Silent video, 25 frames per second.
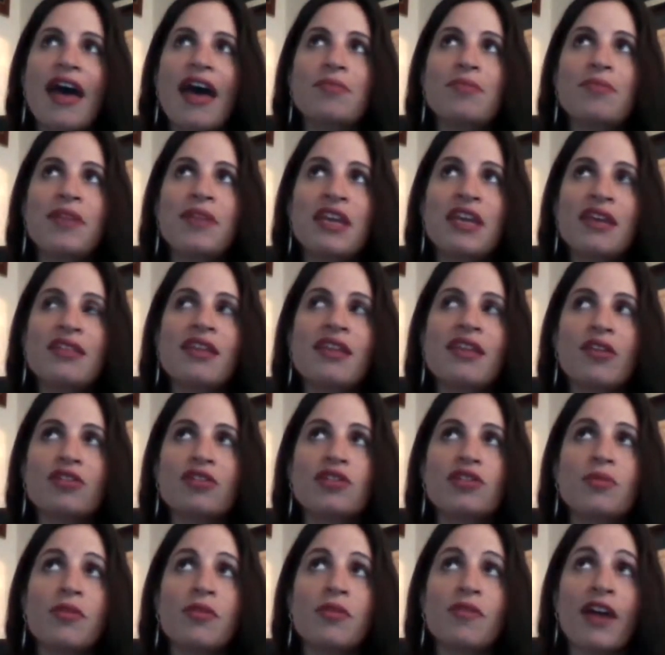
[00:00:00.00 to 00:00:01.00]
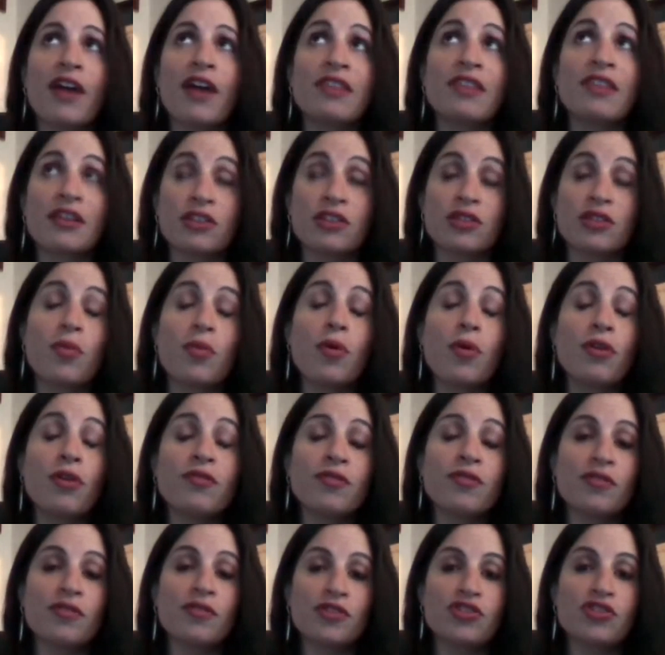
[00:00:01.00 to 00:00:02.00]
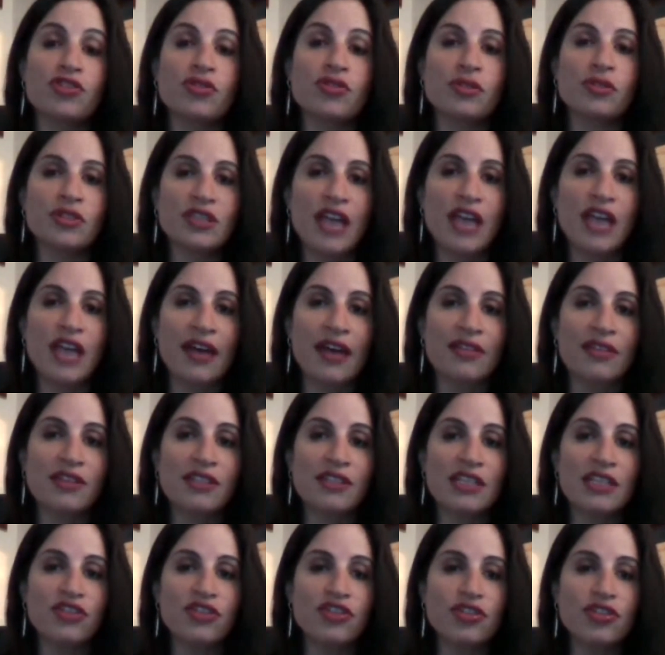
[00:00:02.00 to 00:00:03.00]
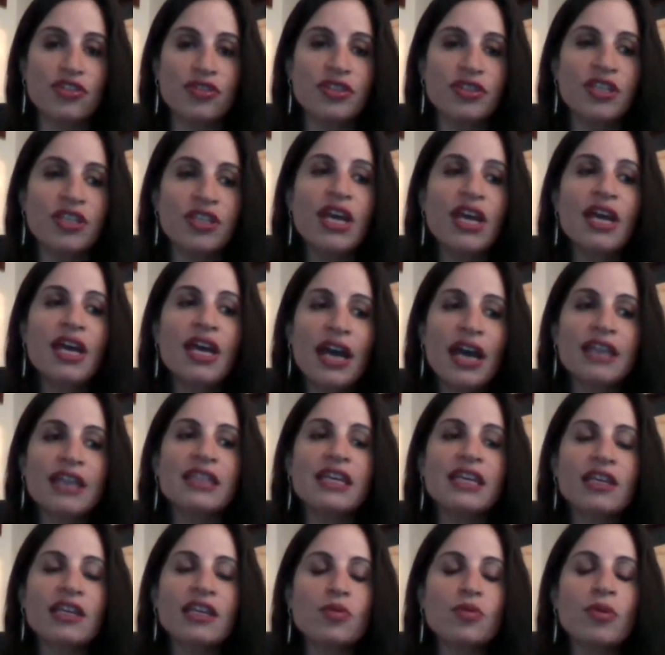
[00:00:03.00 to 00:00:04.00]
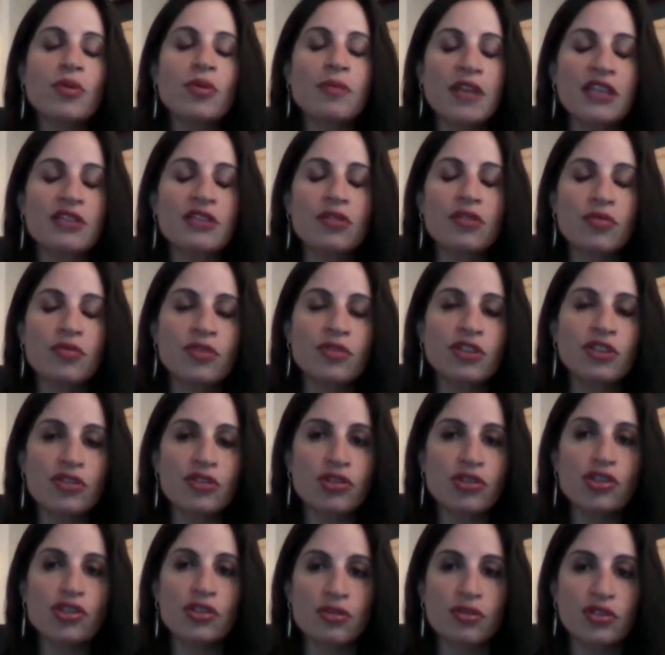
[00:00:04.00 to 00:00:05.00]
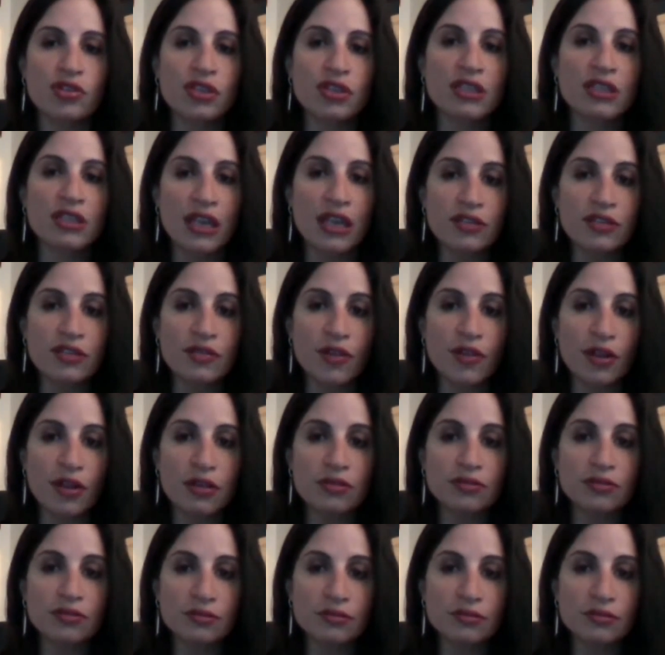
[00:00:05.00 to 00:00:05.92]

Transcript: being there to provide that support for the students and the teachers, I think, is what makes the research so successful.